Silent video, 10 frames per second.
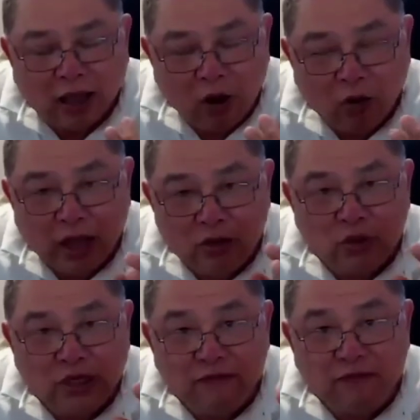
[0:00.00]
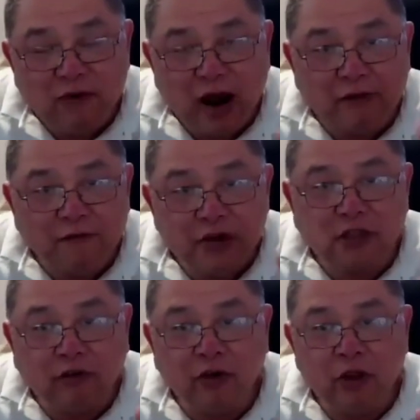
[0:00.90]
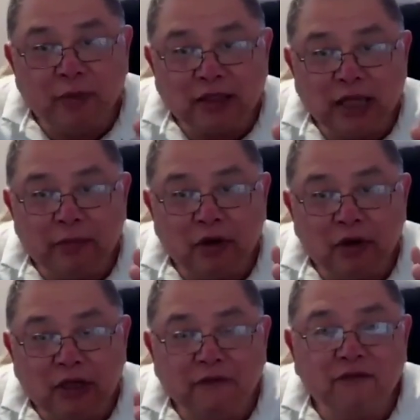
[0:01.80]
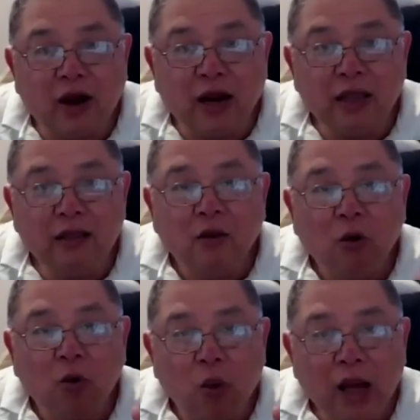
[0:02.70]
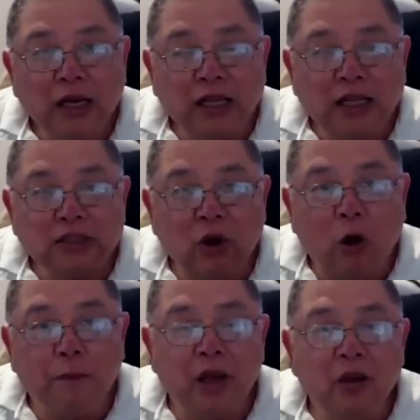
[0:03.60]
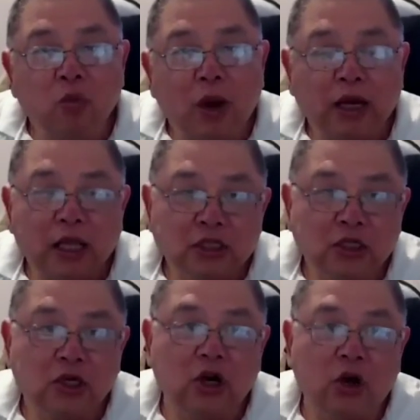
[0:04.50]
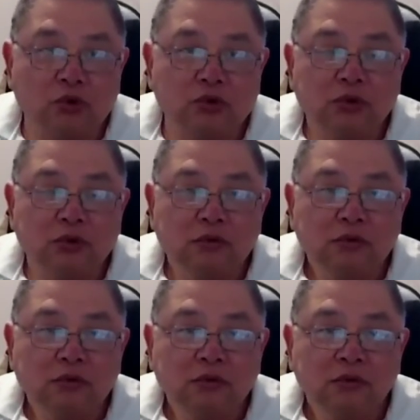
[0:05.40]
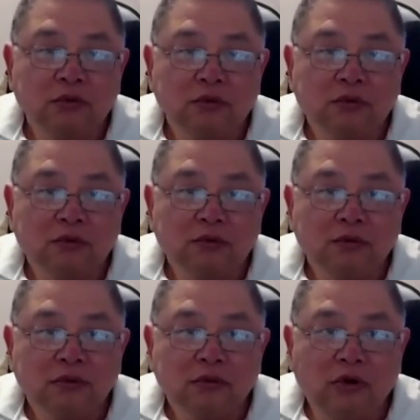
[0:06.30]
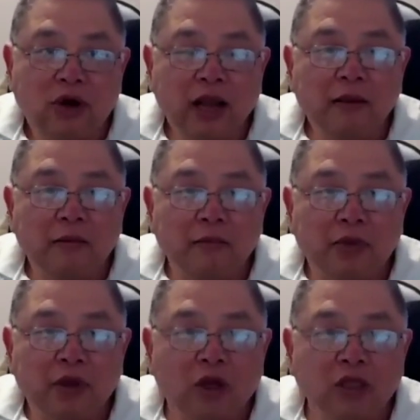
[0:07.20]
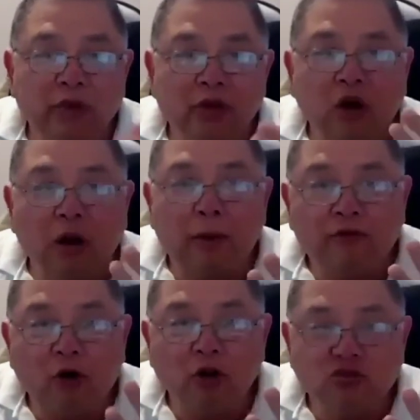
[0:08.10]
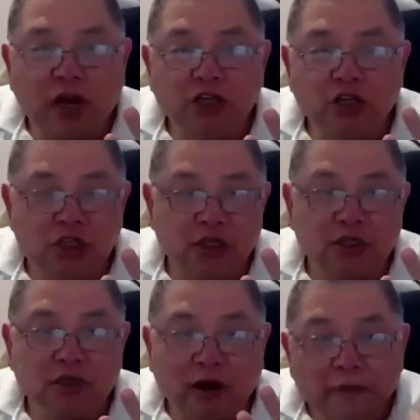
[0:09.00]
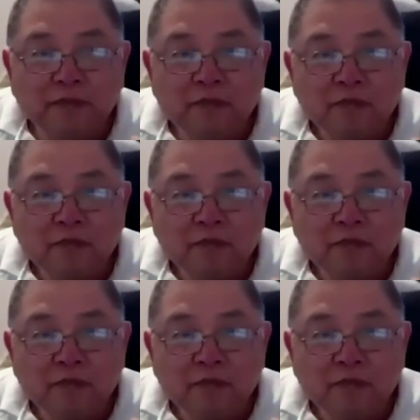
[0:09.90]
how can you define? First of all, you must be able to define what is open, what is closed, right? Because when you talk about 4 strategies, right?